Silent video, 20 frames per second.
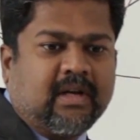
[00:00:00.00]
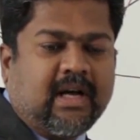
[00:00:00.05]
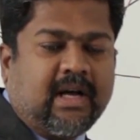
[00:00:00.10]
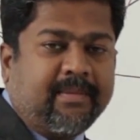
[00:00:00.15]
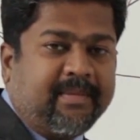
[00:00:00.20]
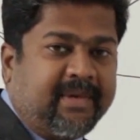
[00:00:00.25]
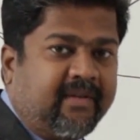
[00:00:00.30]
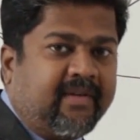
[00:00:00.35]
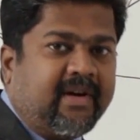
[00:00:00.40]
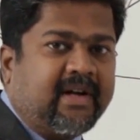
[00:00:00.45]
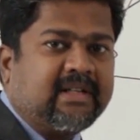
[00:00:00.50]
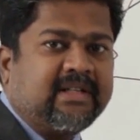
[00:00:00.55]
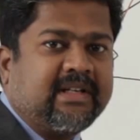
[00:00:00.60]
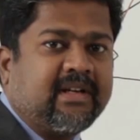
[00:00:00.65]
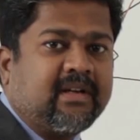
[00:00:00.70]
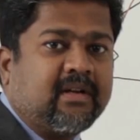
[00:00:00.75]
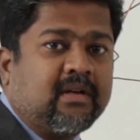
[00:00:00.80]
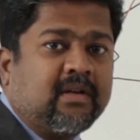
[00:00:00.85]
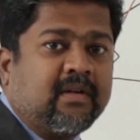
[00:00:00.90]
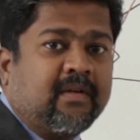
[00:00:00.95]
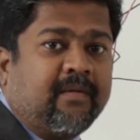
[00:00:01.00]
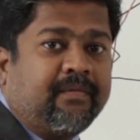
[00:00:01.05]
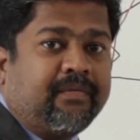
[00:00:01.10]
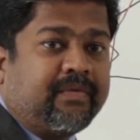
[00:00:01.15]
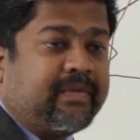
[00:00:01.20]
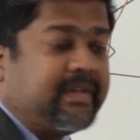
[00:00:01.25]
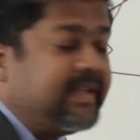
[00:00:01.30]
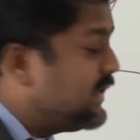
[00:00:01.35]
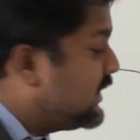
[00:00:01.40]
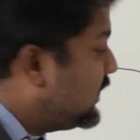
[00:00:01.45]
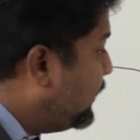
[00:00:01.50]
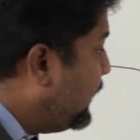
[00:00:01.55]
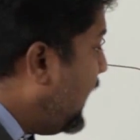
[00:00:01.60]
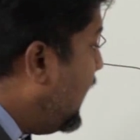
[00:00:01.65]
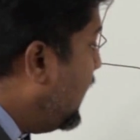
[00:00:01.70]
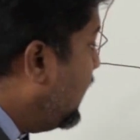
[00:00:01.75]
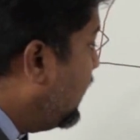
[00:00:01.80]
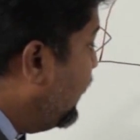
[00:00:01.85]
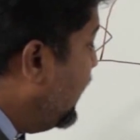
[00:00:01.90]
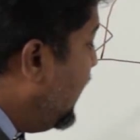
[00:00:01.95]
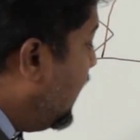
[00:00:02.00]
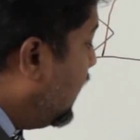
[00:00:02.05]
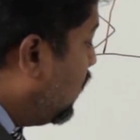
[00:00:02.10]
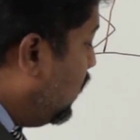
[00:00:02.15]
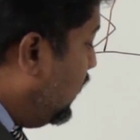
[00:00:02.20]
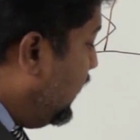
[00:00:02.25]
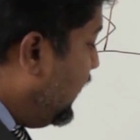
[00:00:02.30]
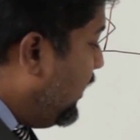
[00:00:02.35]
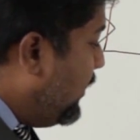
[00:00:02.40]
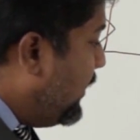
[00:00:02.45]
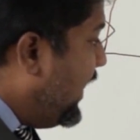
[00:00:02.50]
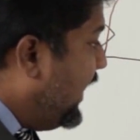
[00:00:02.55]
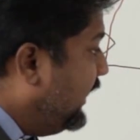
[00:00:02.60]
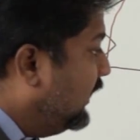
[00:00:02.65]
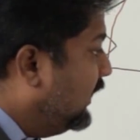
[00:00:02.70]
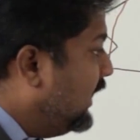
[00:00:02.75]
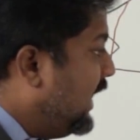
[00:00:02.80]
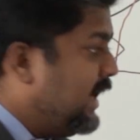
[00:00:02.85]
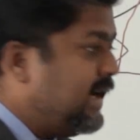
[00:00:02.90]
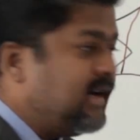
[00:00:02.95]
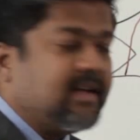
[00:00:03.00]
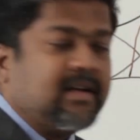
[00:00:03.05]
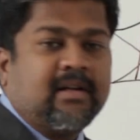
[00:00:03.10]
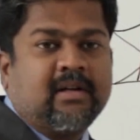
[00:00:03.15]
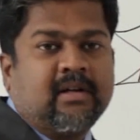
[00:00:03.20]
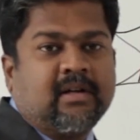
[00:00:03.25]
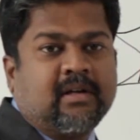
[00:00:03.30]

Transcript: I am revising, this part we are calling mainland